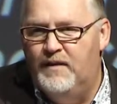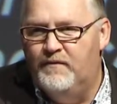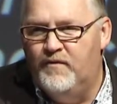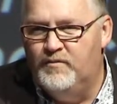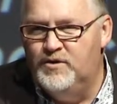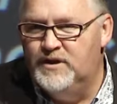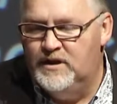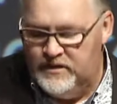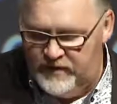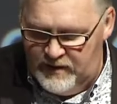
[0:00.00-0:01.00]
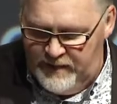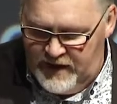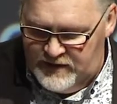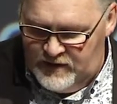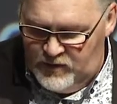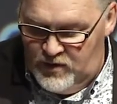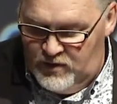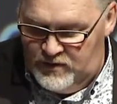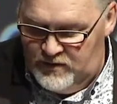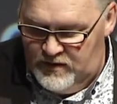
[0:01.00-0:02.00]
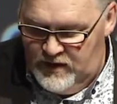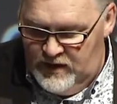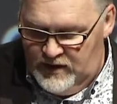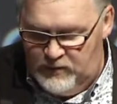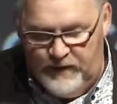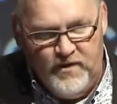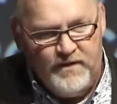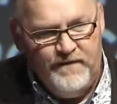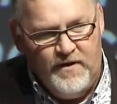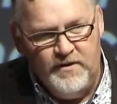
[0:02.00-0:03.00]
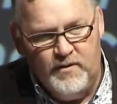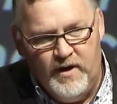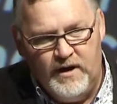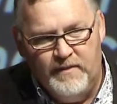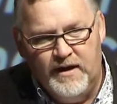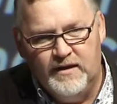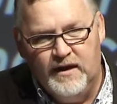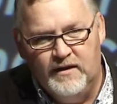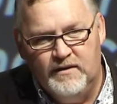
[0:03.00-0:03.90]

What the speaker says: from New Zealand to other parts of the world. So we've got to find a way to make that